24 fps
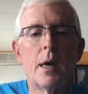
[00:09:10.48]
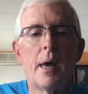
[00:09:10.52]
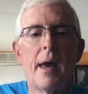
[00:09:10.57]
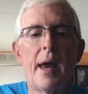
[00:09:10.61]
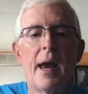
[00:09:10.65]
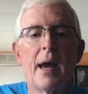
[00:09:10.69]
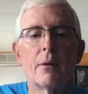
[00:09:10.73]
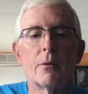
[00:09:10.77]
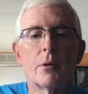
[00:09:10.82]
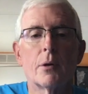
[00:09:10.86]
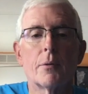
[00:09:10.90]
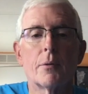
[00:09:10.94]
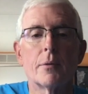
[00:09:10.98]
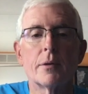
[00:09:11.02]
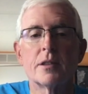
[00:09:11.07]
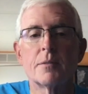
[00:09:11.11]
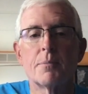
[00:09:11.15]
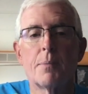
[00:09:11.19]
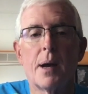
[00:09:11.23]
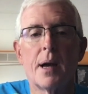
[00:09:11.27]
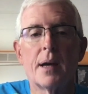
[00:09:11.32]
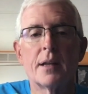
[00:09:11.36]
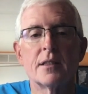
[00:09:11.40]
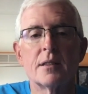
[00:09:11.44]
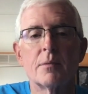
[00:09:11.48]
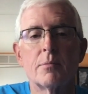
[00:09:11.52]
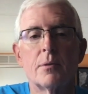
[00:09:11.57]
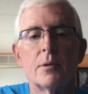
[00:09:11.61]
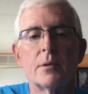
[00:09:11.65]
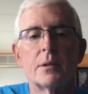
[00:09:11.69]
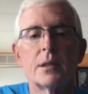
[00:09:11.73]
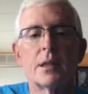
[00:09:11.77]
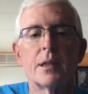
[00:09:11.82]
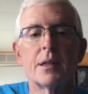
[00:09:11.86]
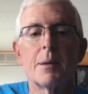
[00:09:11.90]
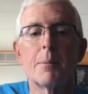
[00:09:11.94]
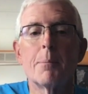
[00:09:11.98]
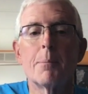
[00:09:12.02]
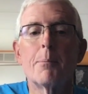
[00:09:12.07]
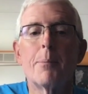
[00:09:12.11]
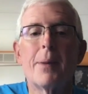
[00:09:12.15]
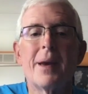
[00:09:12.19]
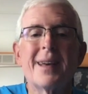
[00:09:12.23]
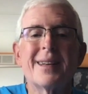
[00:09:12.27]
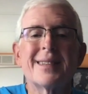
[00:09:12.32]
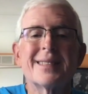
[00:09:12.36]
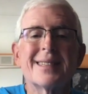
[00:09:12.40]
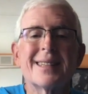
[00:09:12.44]
And we're responsible to the
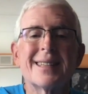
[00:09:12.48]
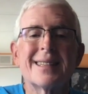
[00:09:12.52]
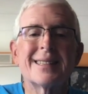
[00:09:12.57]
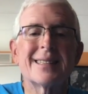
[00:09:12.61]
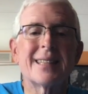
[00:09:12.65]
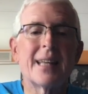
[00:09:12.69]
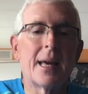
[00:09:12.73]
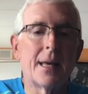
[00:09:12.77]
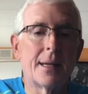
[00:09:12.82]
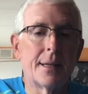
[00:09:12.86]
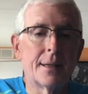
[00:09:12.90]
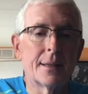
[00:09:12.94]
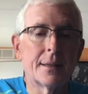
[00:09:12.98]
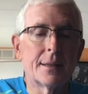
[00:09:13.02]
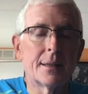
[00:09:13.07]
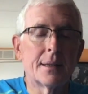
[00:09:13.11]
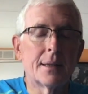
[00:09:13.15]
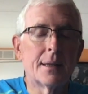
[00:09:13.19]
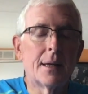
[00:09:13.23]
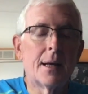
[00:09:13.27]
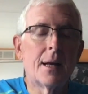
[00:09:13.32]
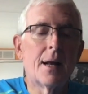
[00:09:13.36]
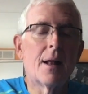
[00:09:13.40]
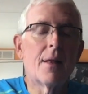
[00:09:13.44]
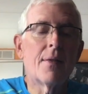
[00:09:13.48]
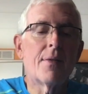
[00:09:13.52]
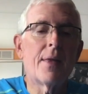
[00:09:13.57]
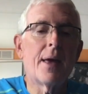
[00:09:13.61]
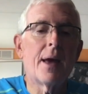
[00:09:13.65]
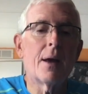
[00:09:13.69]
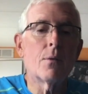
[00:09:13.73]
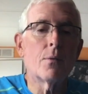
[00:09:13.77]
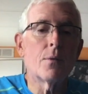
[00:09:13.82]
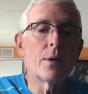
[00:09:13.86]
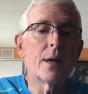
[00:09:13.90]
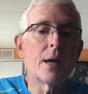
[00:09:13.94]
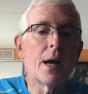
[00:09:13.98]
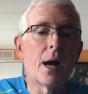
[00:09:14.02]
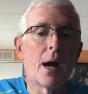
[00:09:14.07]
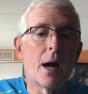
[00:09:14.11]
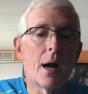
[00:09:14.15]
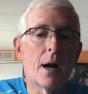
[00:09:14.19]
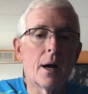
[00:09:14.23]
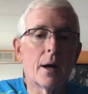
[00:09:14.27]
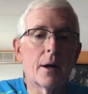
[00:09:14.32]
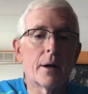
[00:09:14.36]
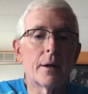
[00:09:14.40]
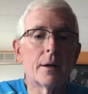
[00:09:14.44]
basic tenet that we
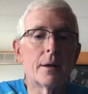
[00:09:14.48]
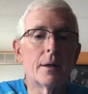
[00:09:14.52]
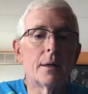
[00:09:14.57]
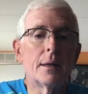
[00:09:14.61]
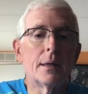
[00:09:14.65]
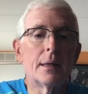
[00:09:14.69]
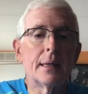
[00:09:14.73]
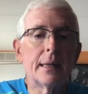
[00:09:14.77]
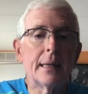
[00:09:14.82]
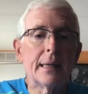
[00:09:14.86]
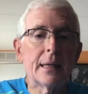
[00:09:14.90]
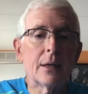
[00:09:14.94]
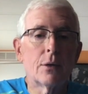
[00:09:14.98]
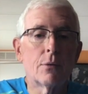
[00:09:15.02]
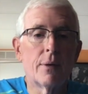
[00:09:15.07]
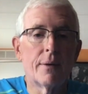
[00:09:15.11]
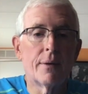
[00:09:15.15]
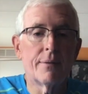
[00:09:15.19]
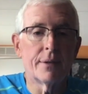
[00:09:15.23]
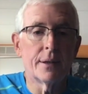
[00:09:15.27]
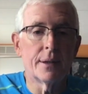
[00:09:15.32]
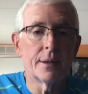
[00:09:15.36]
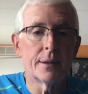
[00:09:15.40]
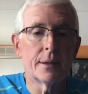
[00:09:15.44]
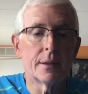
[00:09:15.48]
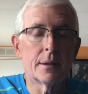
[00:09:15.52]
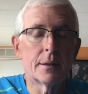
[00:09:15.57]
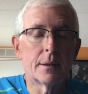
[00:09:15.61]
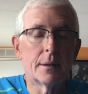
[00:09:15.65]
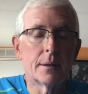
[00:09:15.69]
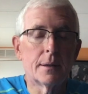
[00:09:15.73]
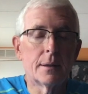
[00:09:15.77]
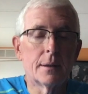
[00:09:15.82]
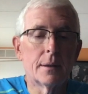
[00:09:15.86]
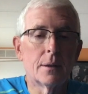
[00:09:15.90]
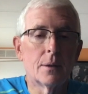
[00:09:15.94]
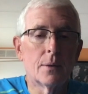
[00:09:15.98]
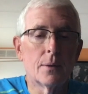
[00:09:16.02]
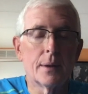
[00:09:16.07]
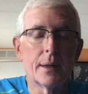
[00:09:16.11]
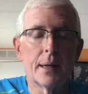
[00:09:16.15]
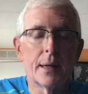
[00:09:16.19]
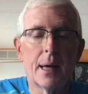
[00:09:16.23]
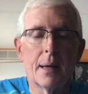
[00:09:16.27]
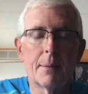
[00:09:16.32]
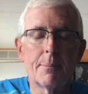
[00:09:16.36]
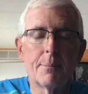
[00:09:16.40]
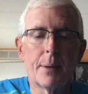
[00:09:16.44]
are equivalent. We're
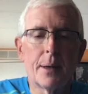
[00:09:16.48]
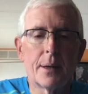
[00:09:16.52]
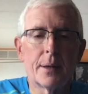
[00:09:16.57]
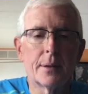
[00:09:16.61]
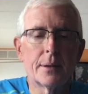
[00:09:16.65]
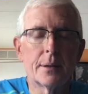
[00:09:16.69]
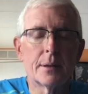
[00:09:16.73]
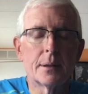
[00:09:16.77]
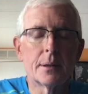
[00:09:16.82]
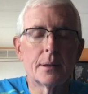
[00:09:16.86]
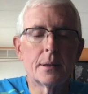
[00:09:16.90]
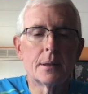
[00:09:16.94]
not better.